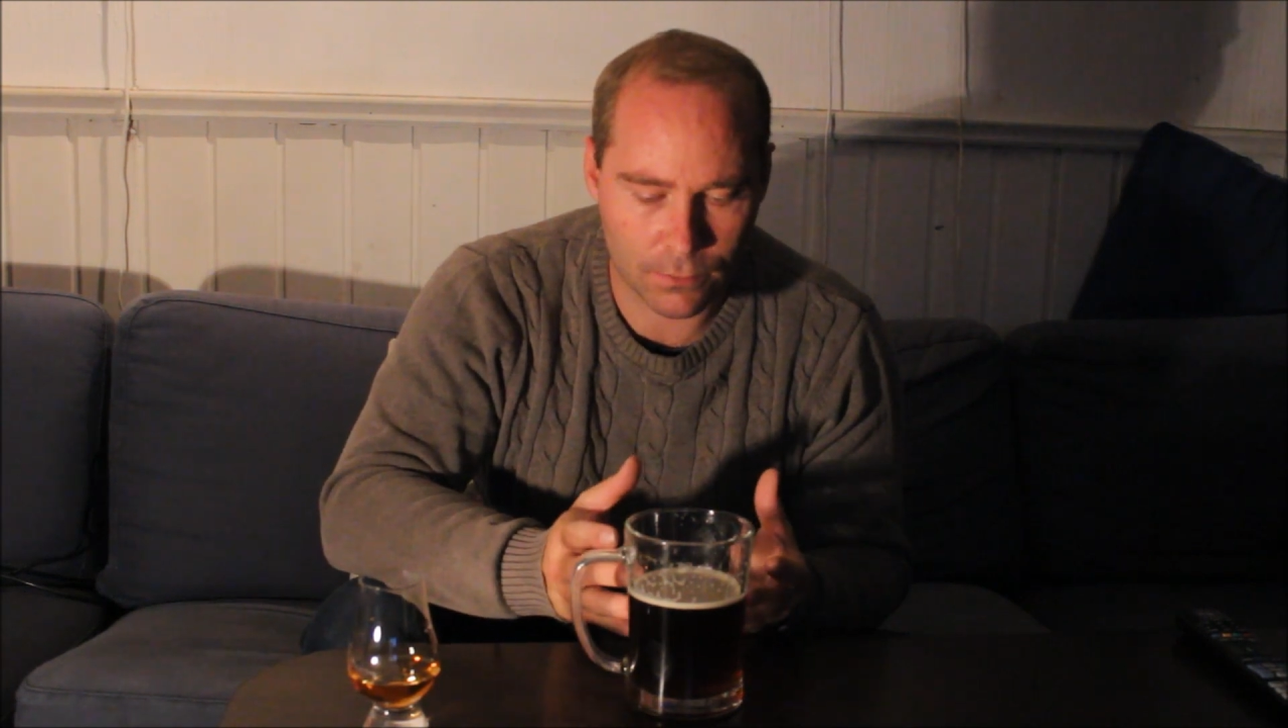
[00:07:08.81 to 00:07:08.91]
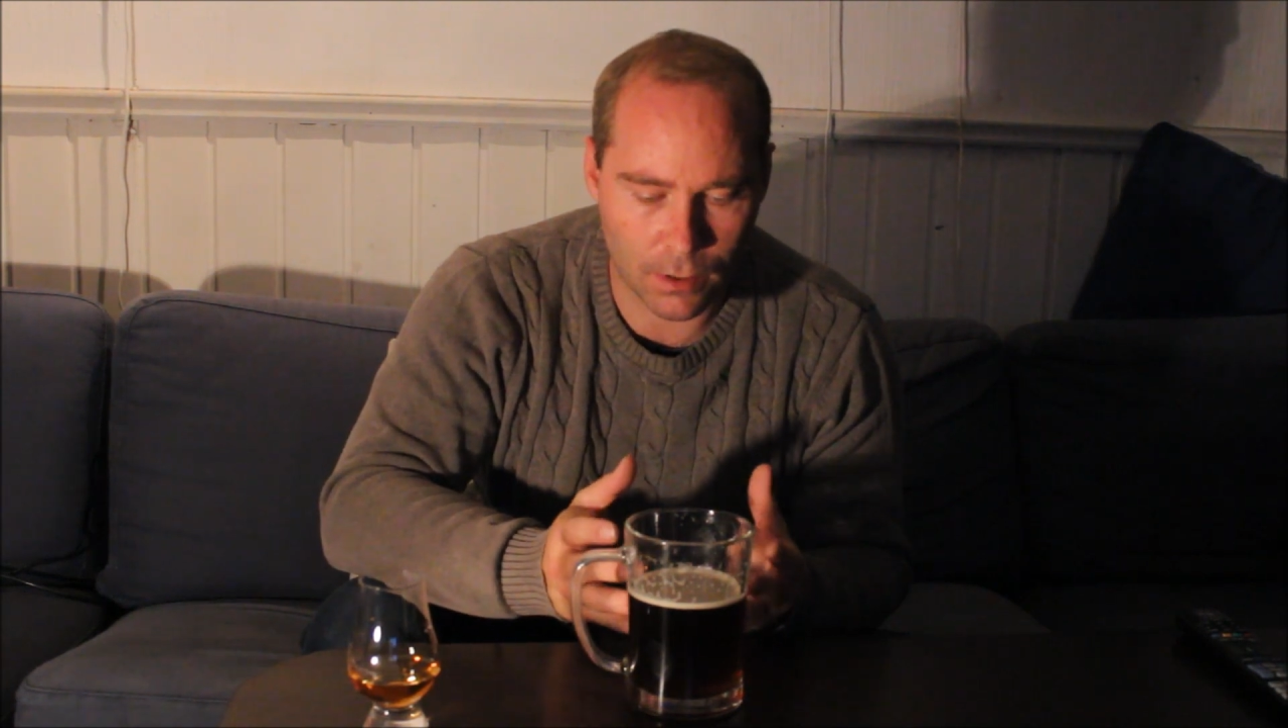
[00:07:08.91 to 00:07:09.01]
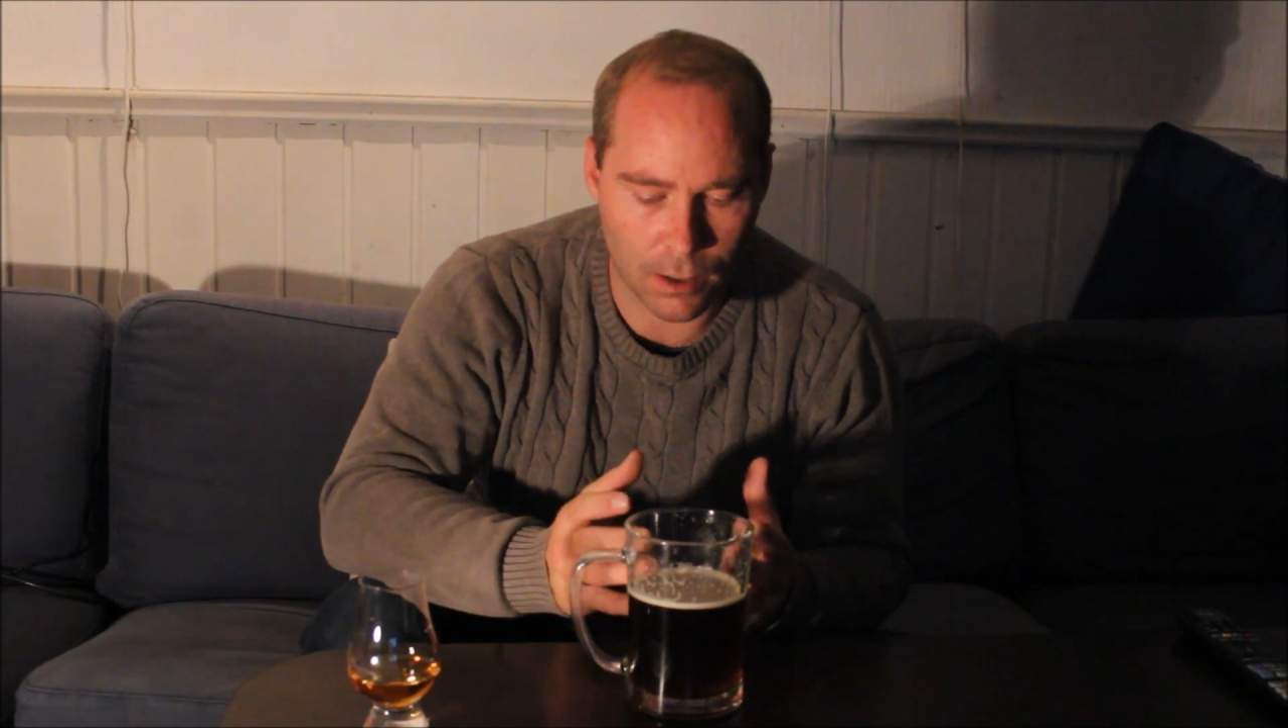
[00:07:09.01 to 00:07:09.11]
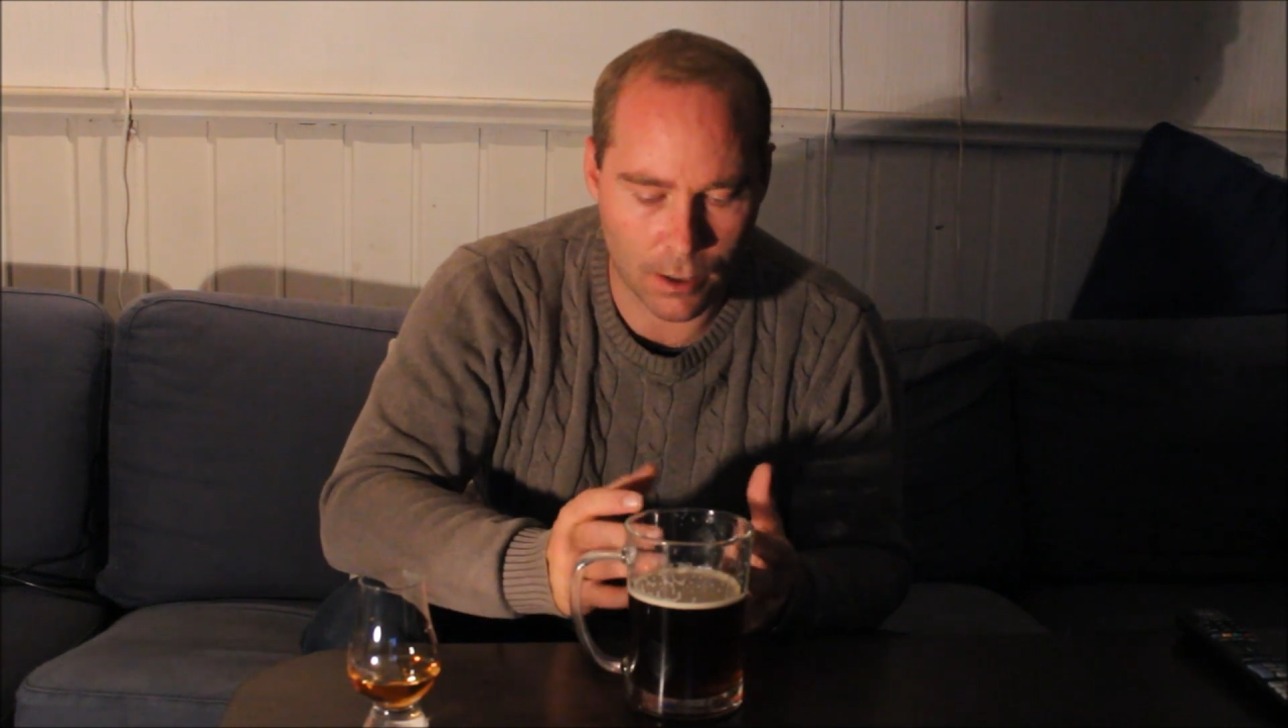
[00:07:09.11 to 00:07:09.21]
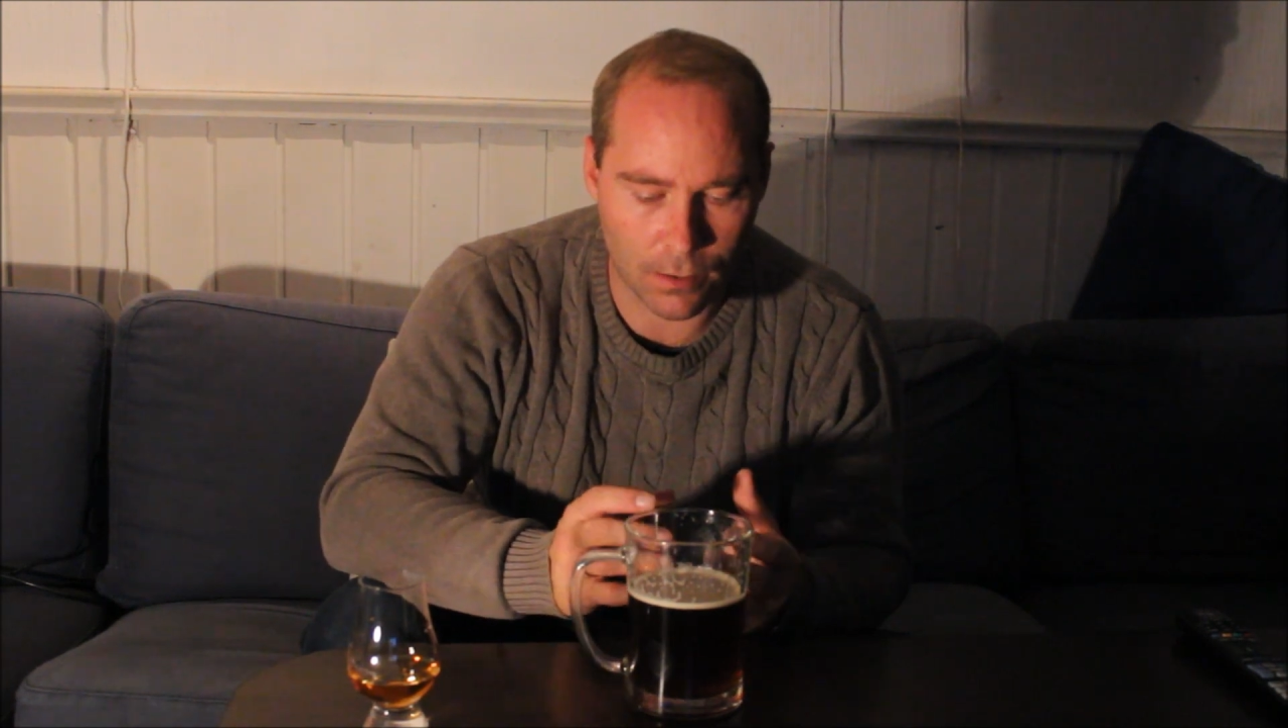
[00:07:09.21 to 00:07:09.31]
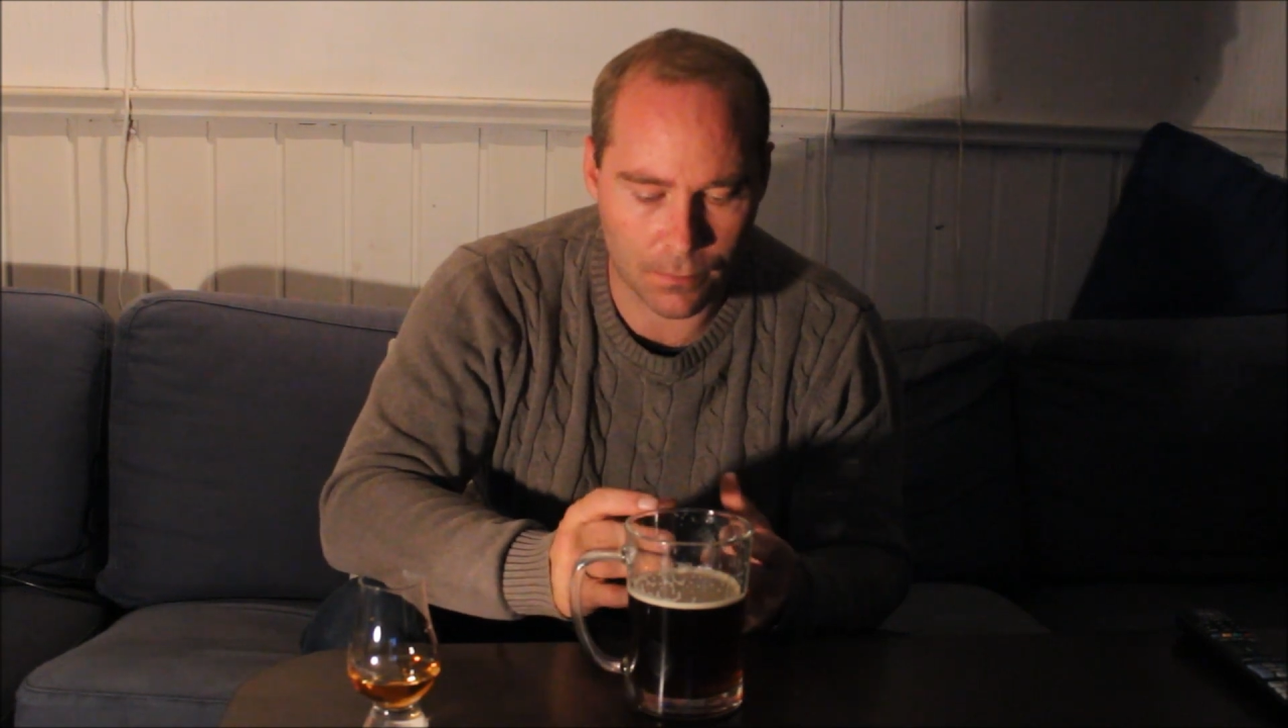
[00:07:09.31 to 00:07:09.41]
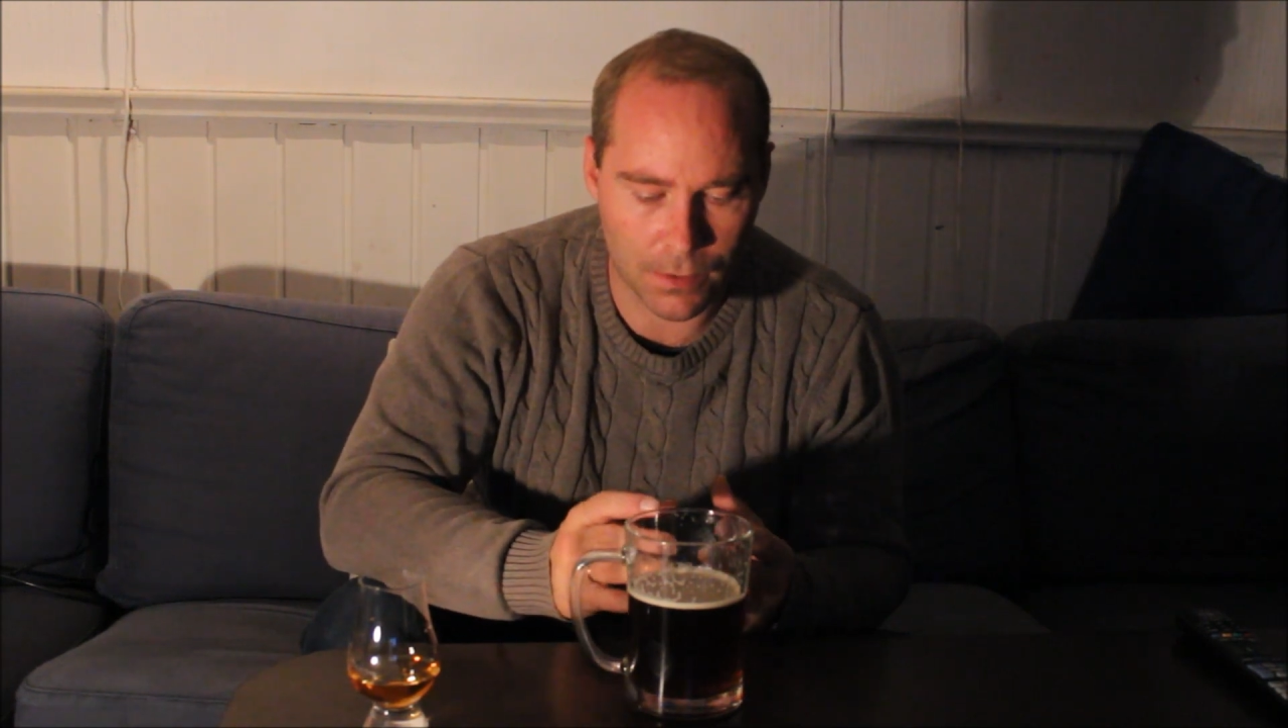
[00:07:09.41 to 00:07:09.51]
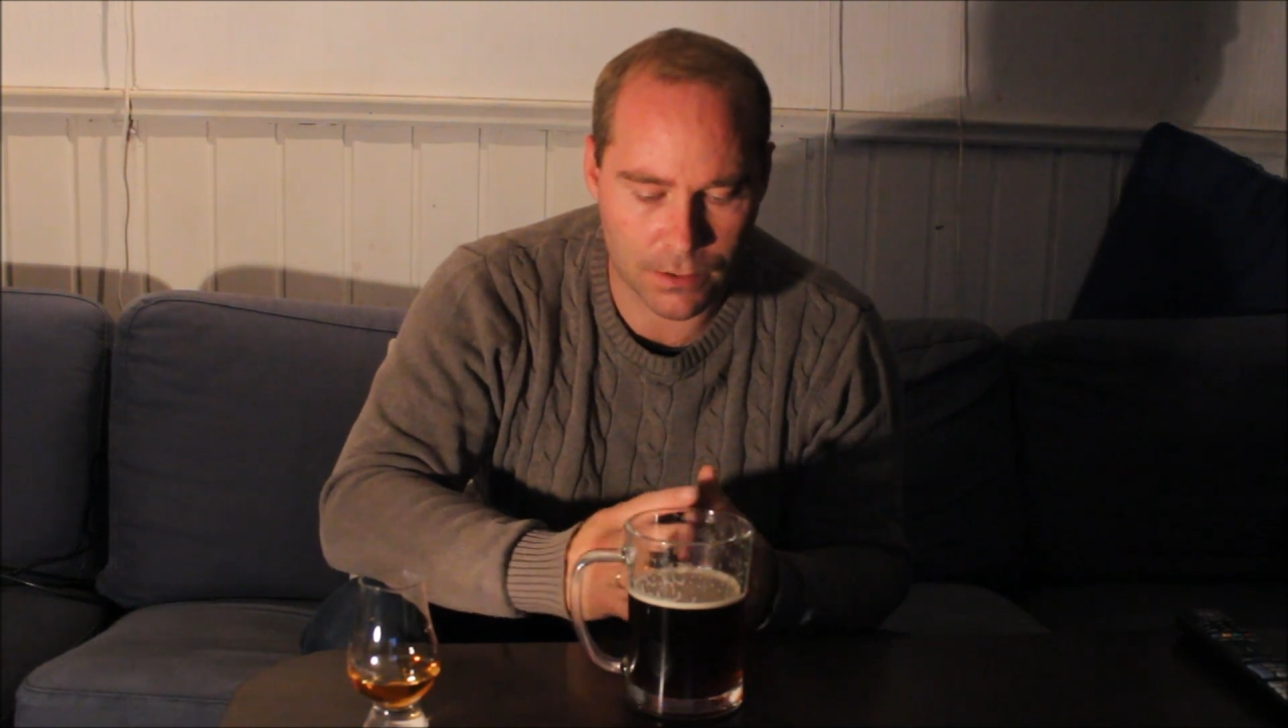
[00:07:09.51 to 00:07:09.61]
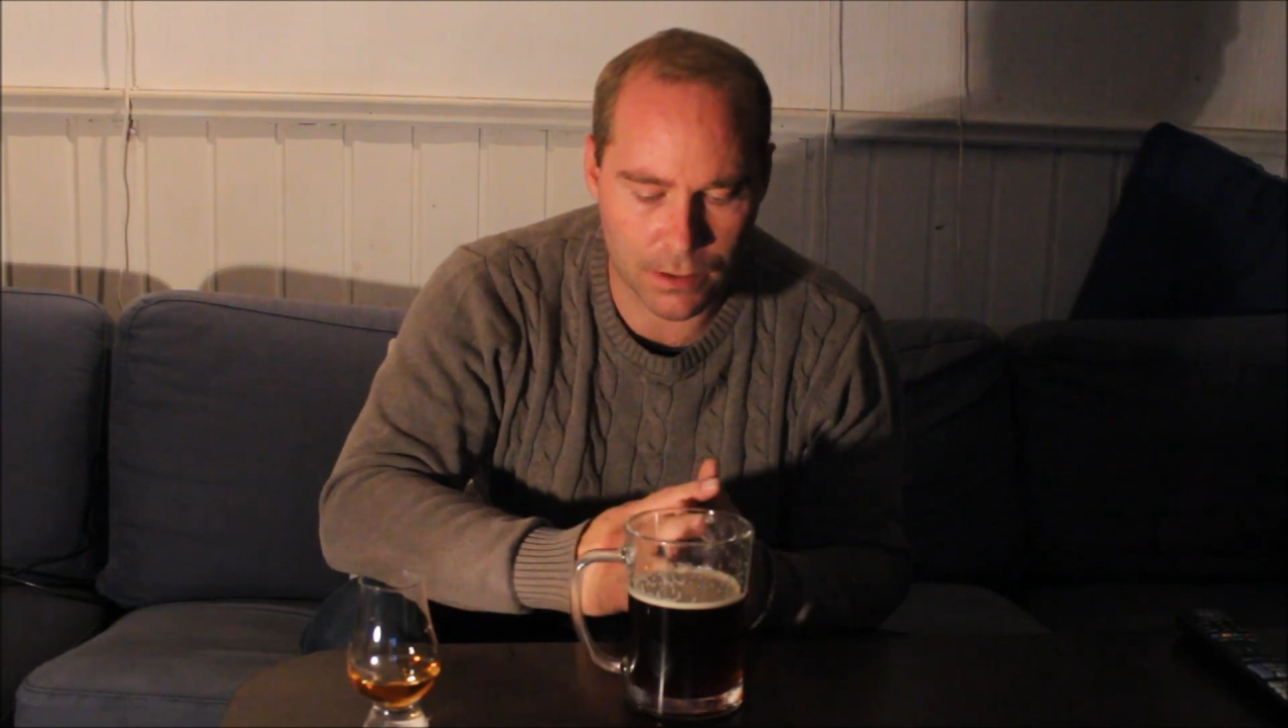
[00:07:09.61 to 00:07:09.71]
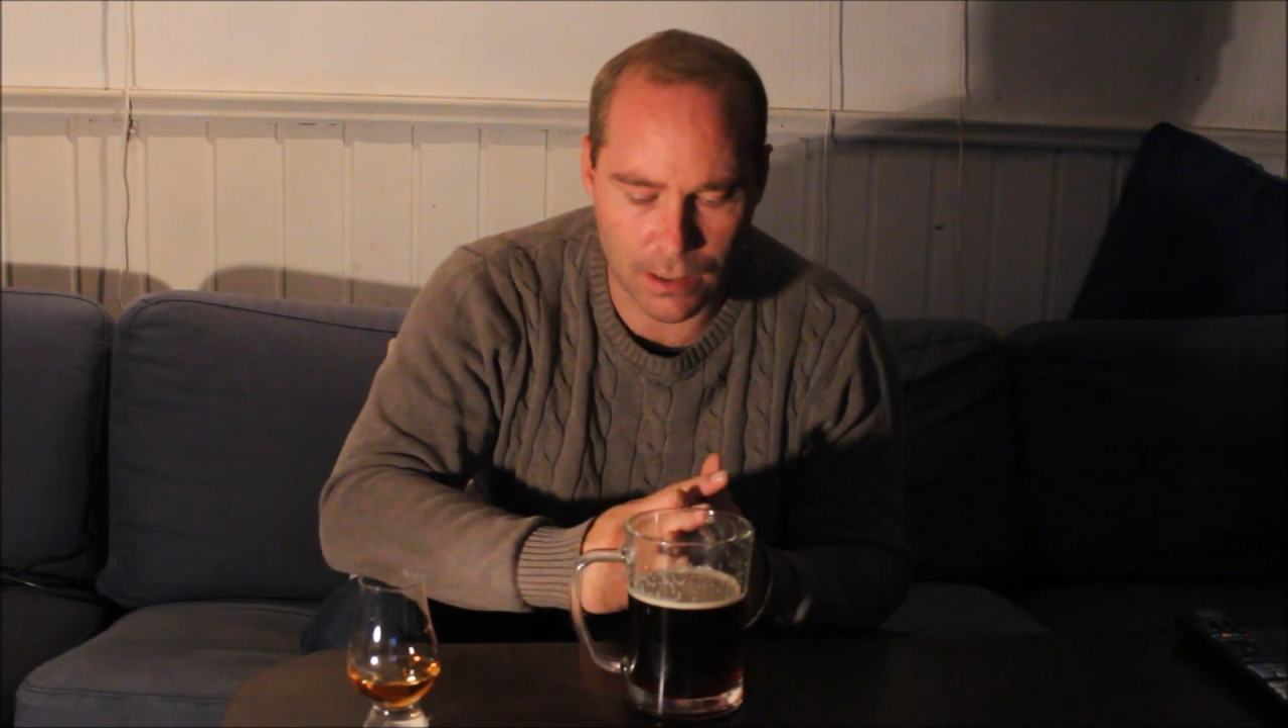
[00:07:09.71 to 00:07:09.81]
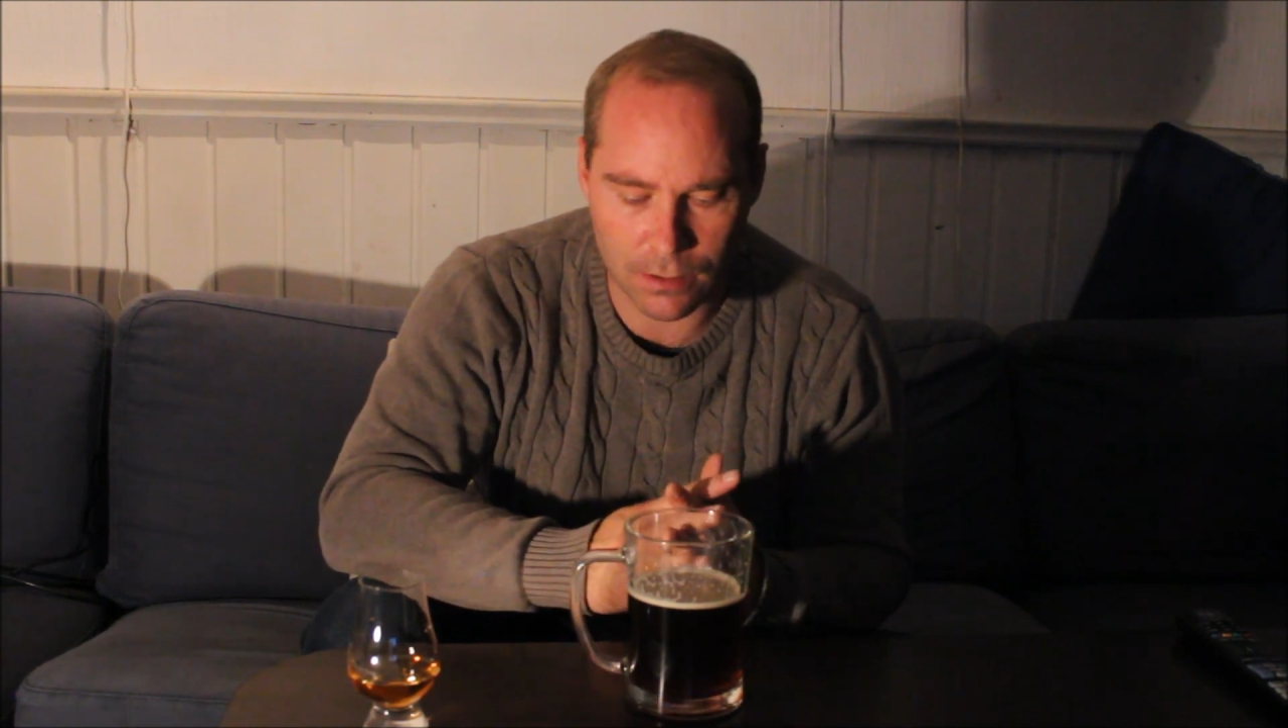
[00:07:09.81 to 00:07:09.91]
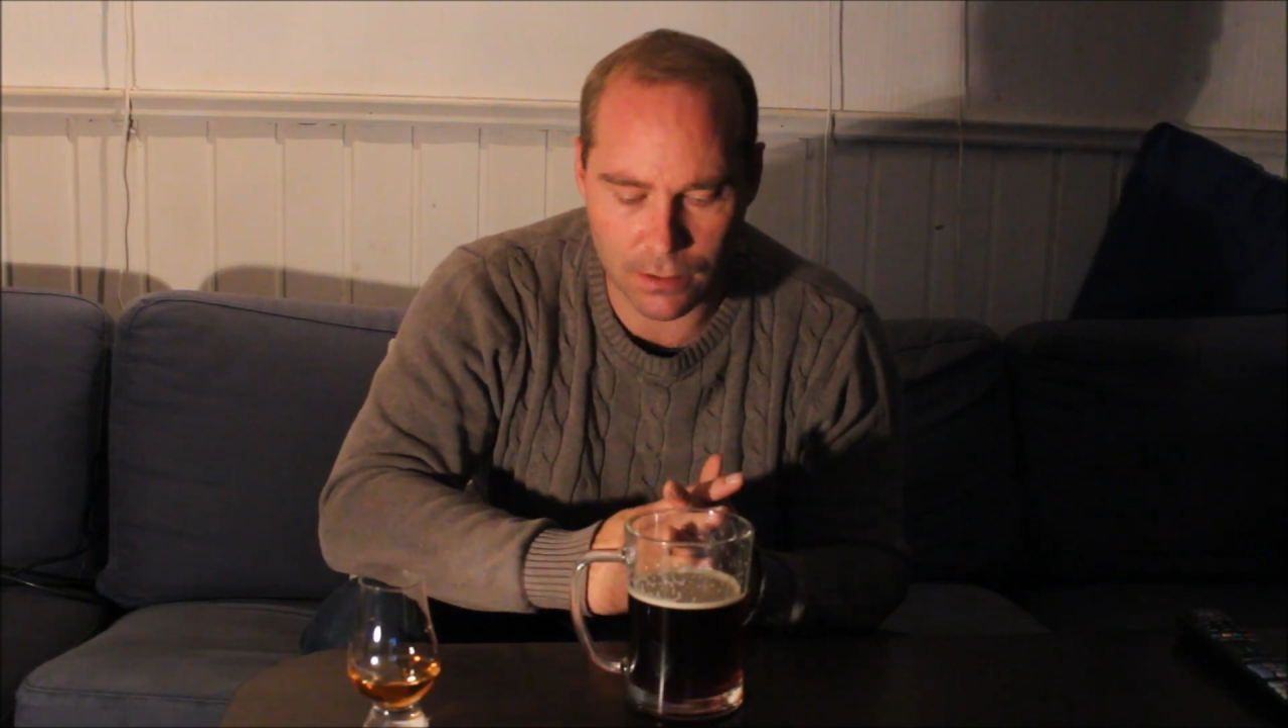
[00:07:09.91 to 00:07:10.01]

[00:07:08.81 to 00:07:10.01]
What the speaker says: It's